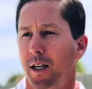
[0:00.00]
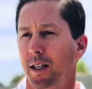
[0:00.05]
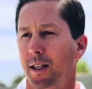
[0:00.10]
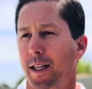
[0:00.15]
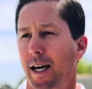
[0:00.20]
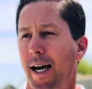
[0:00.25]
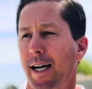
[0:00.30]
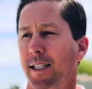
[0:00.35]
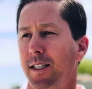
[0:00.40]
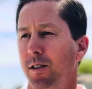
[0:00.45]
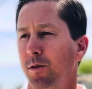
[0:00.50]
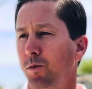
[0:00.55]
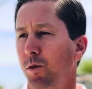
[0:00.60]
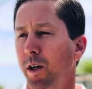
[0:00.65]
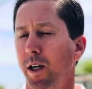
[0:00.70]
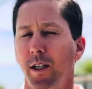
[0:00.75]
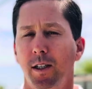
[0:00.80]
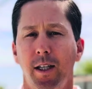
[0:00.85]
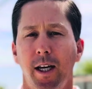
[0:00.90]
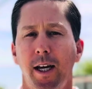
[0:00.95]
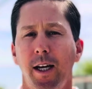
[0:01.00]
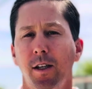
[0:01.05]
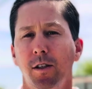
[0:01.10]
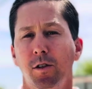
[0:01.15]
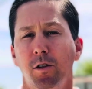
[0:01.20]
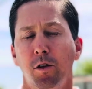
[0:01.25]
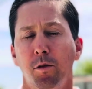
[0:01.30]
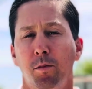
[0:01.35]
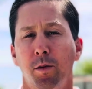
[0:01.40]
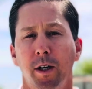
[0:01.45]
that's what it takes
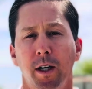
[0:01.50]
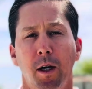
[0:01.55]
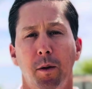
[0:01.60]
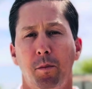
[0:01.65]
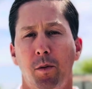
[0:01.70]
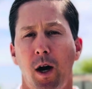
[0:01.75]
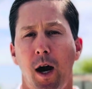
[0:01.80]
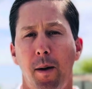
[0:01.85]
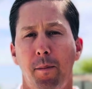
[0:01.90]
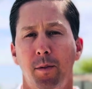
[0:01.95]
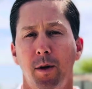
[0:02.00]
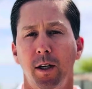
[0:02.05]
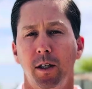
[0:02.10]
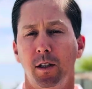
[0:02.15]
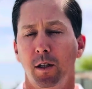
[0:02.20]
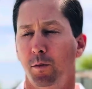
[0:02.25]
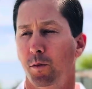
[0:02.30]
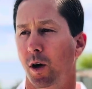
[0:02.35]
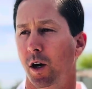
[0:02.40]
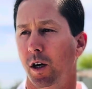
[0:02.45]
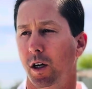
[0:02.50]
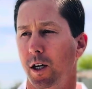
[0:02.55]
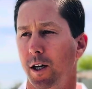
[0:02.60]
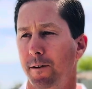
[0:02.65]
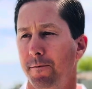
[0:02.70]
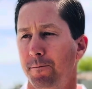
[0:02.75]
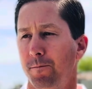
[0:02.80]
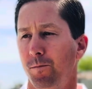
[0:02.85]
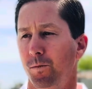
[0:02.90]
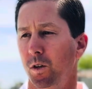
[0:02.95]
to bring a property to market.